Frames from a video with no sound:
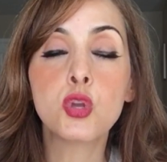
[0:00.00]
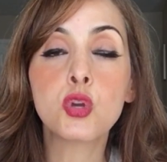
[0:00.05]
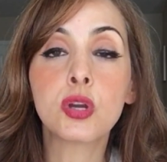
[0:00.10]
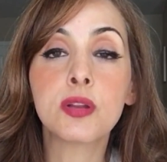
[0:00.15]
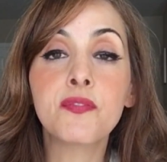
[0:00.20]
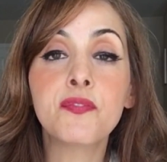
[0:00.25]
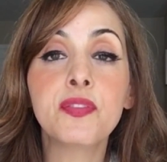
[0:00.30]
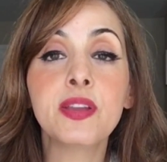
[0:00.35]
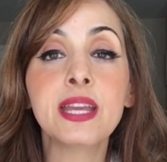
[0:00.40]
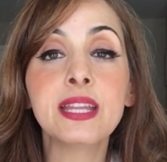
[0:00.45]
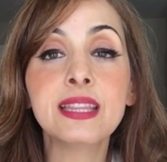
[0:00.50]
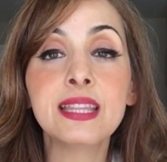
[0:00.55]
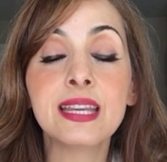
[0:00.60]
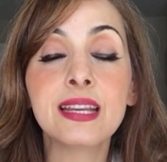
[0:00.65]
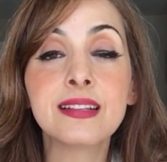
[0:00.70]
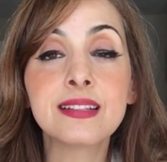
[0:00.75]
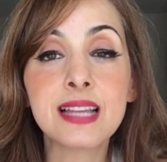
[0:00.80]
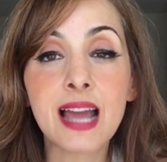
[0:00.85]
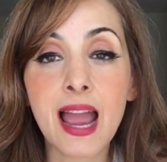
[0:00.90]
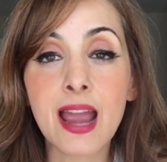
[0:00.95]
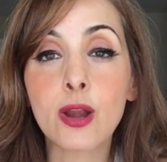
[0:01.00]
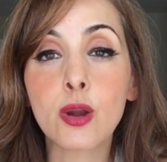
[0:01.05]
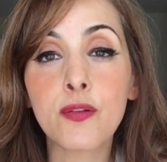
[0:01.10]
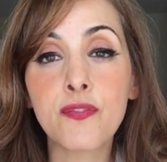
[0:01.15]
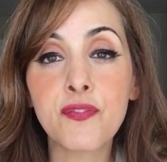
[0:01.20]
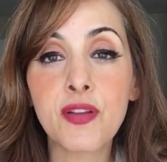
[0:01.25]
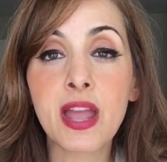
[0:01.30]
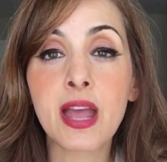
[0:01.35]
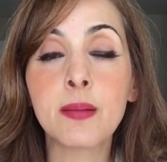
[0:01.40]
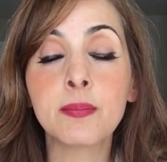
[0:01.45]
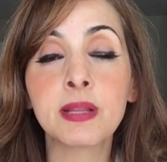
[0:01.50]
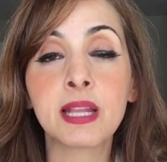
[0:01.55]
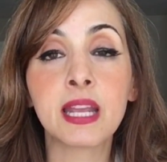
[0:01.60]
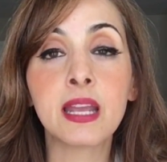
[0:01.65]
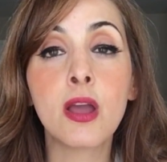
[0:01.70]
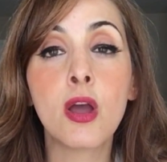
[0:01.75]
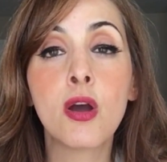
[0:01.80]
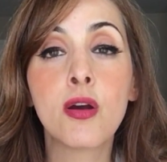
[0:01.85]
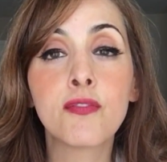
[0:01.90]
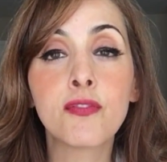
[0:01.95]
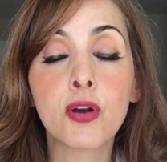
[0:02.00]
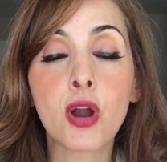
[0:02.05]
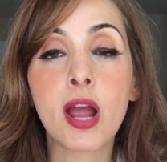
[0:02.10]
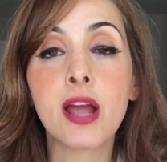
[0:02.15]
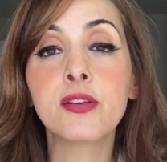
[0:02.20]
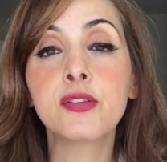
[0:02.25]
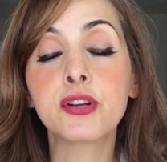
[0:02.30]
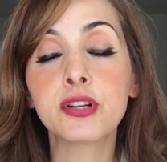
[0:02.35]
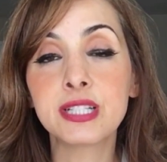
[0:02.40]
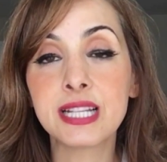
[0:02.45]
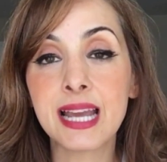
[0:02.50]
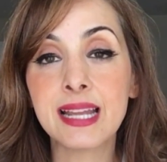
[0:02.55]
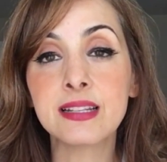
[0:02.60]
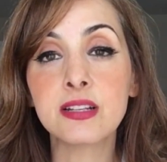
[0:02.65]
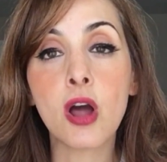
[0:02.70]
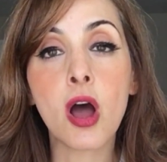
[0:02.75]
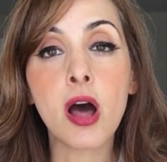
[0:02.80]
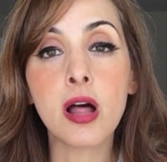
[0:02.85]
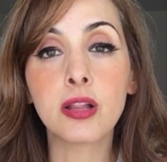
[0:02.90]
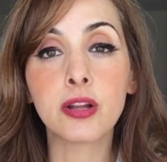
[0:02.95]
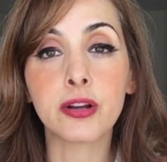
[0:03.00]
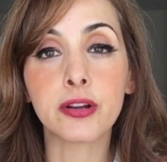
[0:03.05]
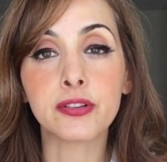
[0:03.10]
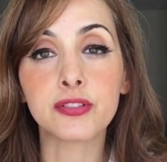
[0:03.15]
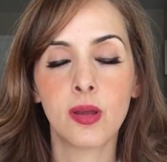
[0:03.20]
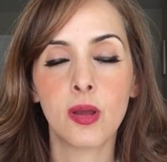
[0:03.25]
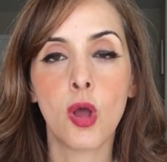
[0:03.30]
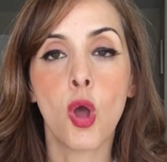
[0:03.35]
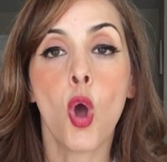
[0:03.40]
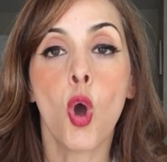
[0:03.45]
You could feed the entire family for under $10.